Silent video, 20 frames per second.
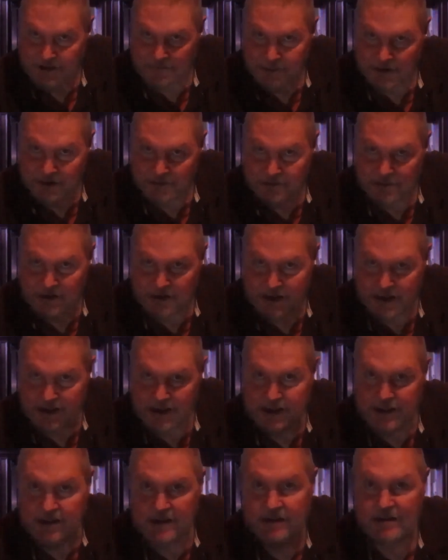The land blooms
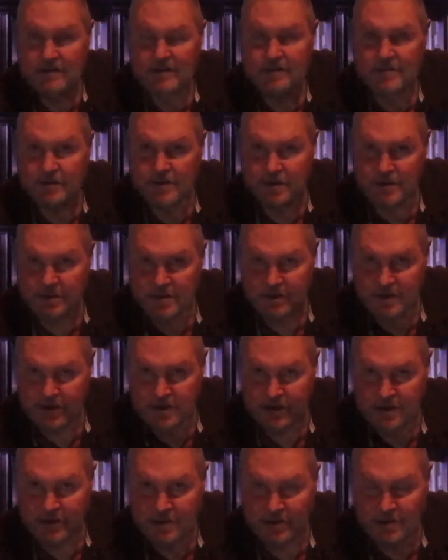again,
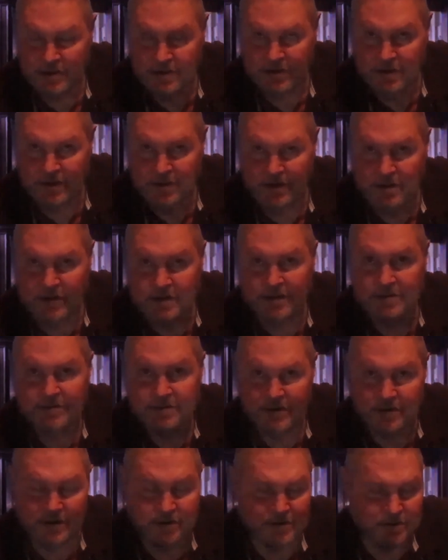ruined cities
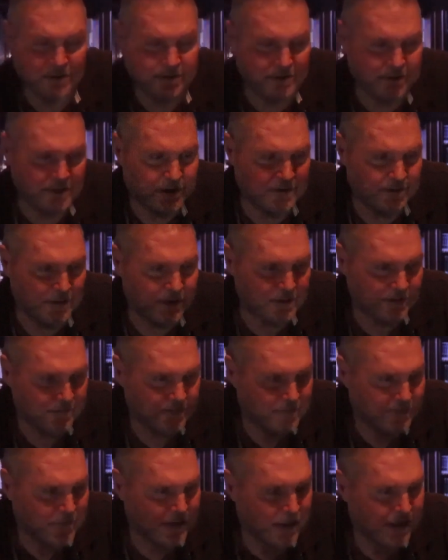restored, Jerusalem
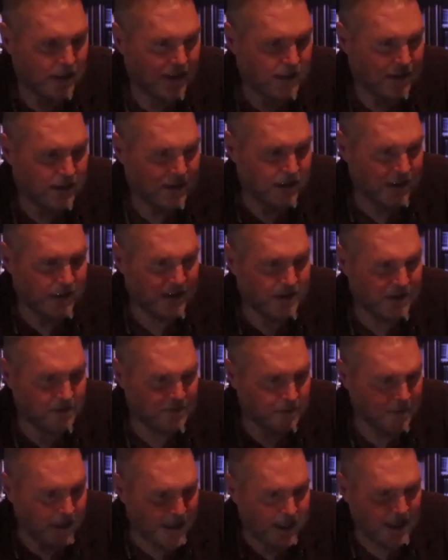rebuilt.
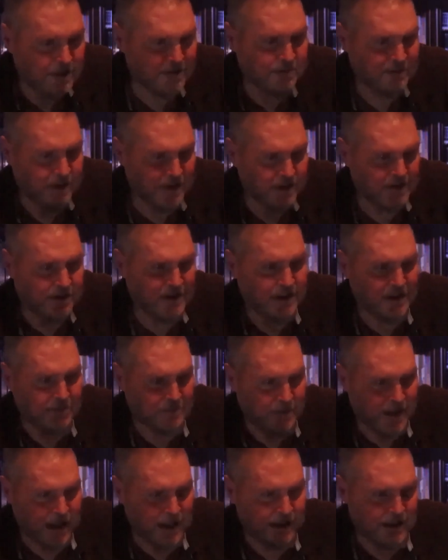That is
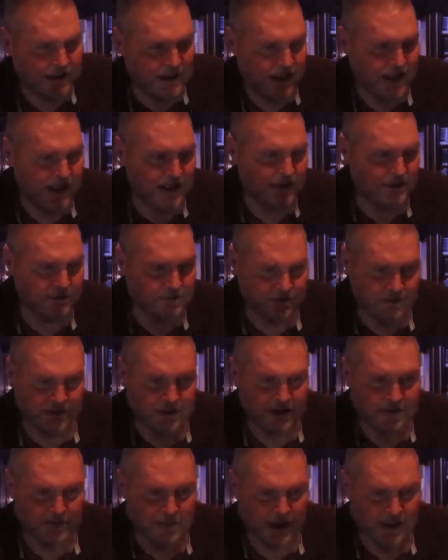manifested in Malachi
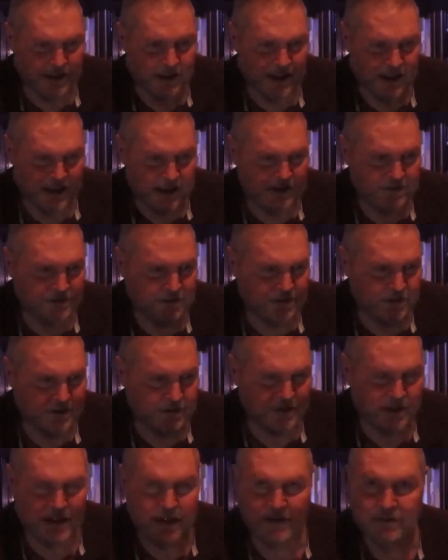3 by the
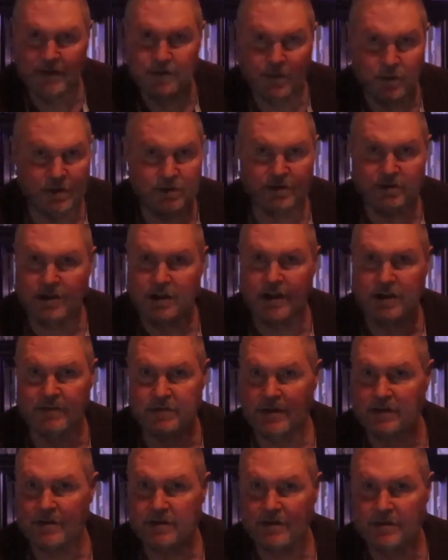angel of the covenant. Where's
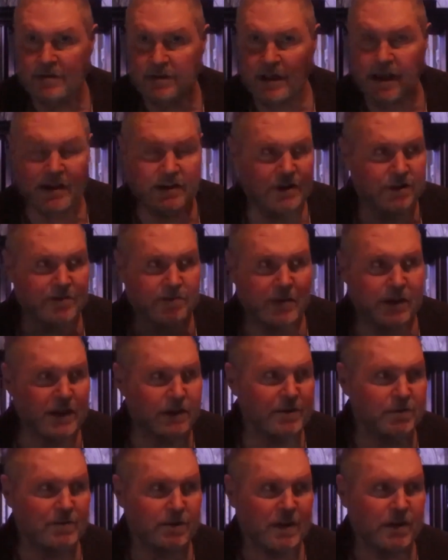the covenant? God
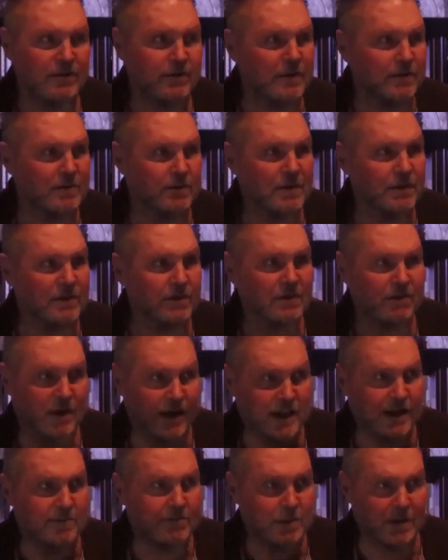just made a new covenant
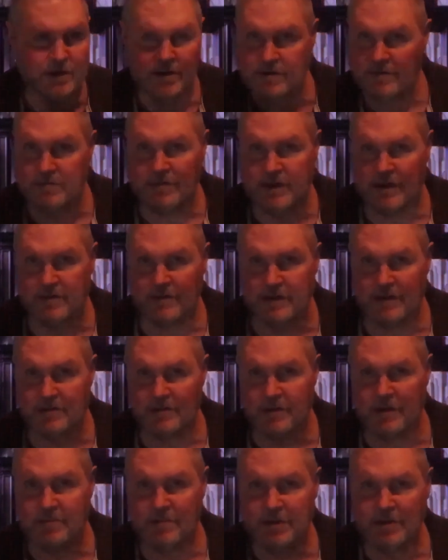with this Land blooms,
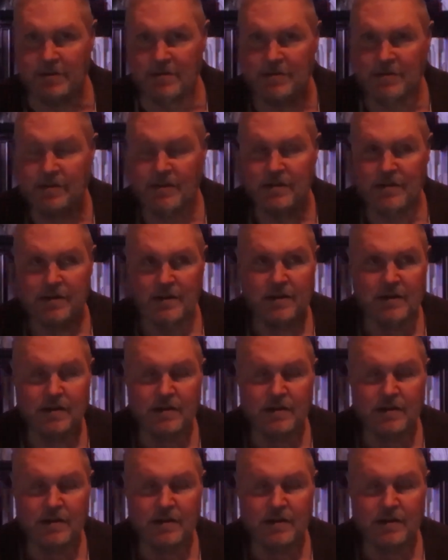everything's rebuilt.